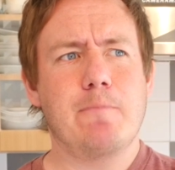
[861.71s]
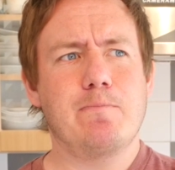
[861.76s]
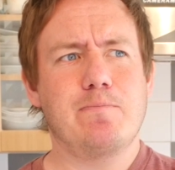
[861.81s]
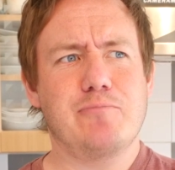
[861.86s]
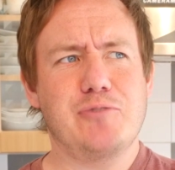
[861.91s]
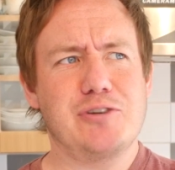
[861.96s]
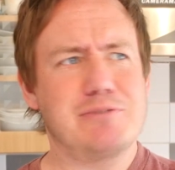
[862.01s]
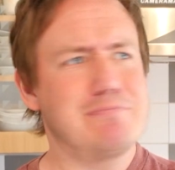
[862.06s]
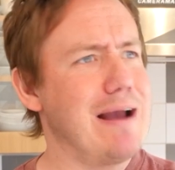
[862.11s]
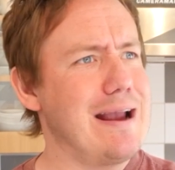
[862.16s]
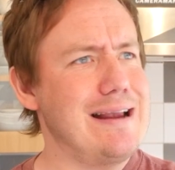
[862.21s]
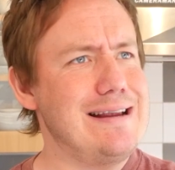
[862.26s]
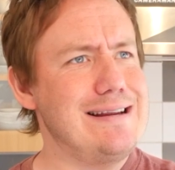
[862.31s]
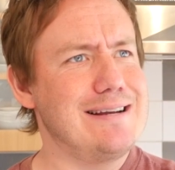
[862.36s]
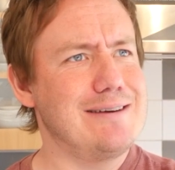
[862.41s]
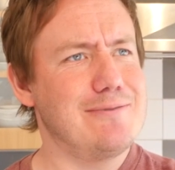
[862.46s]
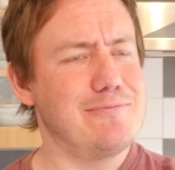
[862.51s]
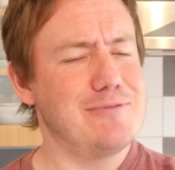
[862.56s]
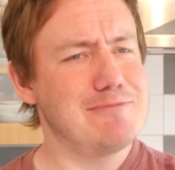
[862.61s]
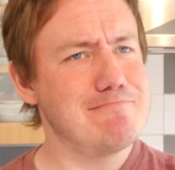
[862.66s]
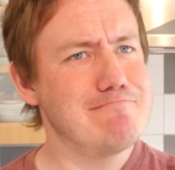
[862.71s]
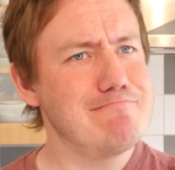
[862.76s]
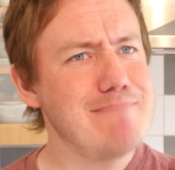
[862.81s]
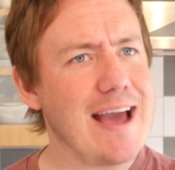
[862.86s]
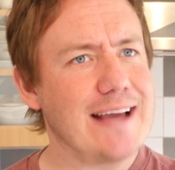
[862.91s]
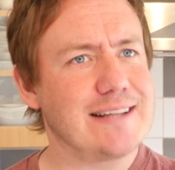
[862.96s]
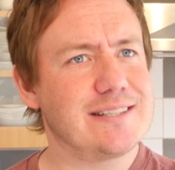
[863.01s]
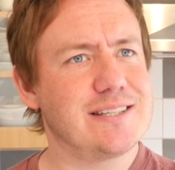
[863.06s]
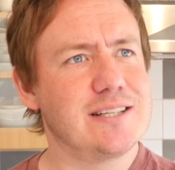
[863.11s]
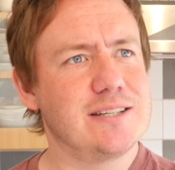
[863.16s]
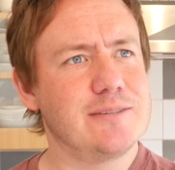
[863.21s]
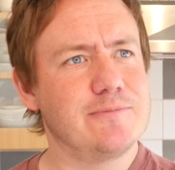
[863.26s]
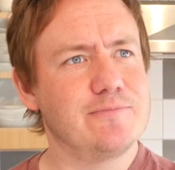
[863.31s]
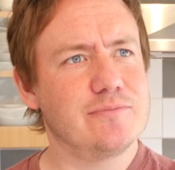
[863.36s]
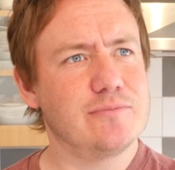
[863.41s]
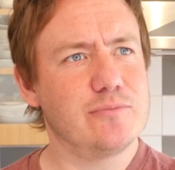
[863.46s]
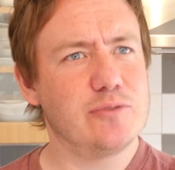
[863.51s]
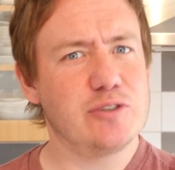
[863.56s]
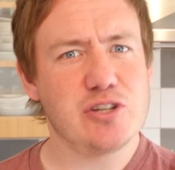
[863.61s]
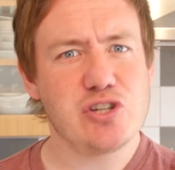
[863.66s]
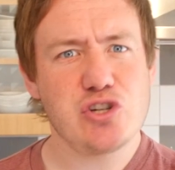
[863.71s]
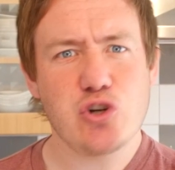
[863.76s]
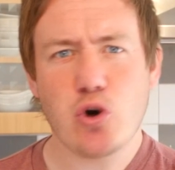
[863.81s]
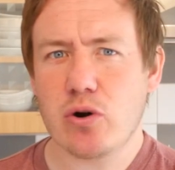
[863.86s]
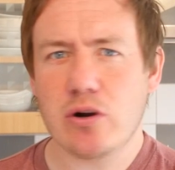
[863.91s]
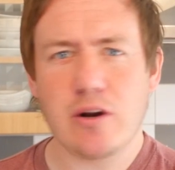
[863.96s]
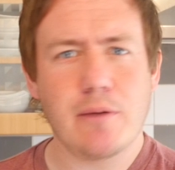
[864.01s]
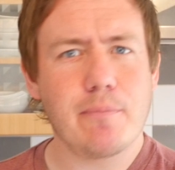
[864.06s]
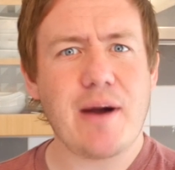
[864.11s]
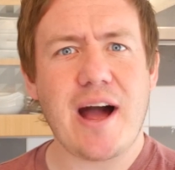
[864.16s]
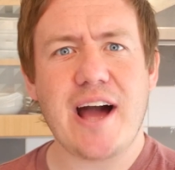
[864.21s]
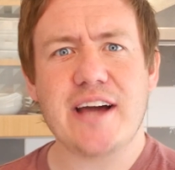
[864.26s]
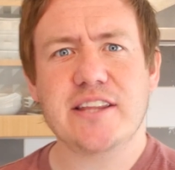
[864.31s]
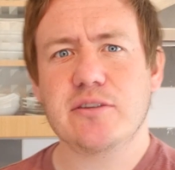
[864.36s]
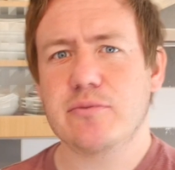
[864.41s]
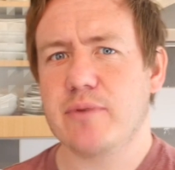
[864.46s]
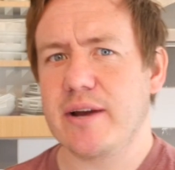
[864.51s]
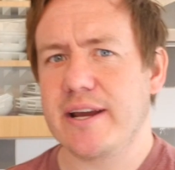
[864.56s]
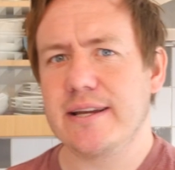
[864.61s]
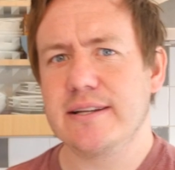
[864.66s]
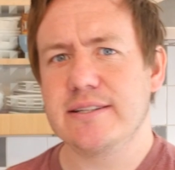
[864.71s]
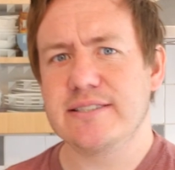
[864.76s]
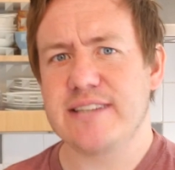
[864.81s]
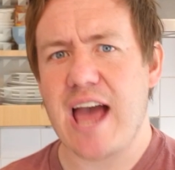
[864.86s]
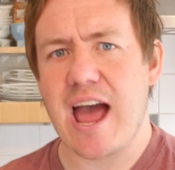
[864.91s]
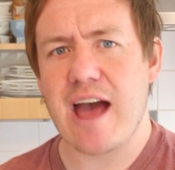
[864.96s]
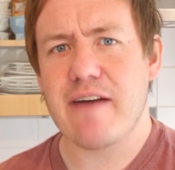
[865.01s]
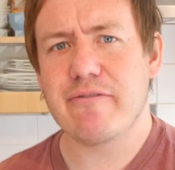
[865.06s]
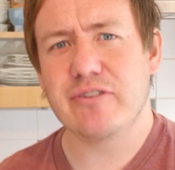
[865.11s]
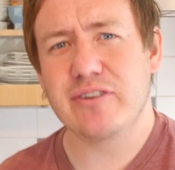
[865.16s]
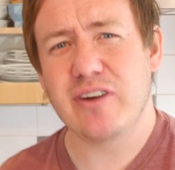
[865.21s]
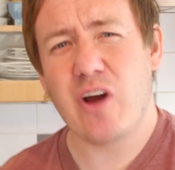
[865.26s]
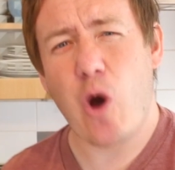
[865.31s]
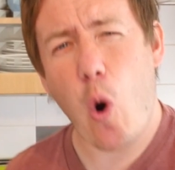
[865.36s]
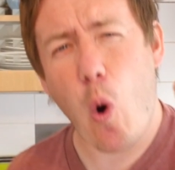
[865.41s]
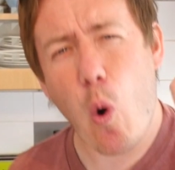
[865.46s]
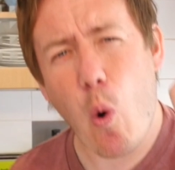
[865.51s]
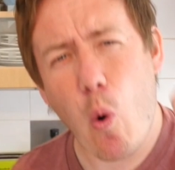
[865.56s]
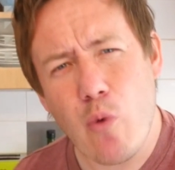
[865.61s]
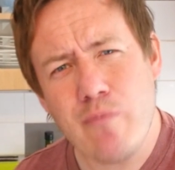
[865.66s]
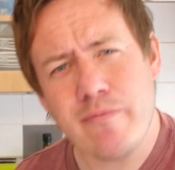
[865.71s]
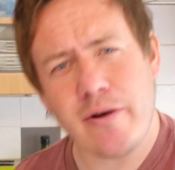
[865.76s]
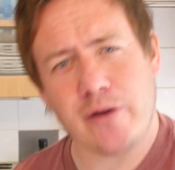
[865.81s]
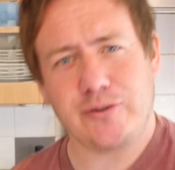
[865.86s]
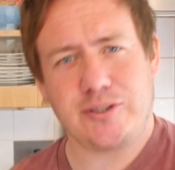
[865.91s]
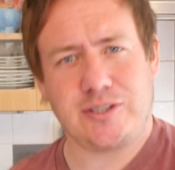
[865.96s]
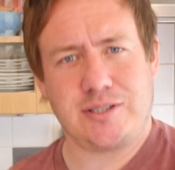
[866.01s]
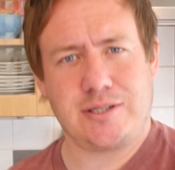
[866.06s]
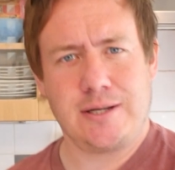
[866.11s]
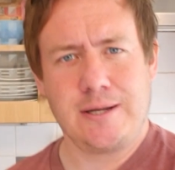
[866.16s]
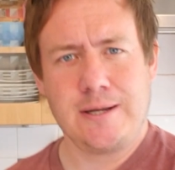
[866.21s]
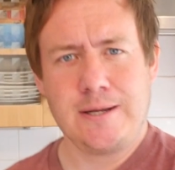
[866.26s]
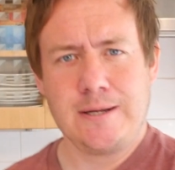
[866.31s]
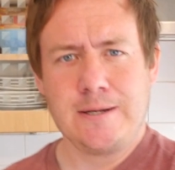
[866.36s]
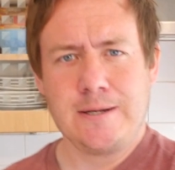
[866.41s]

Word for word: was met was met with a chocolate pathway to heaven. Almost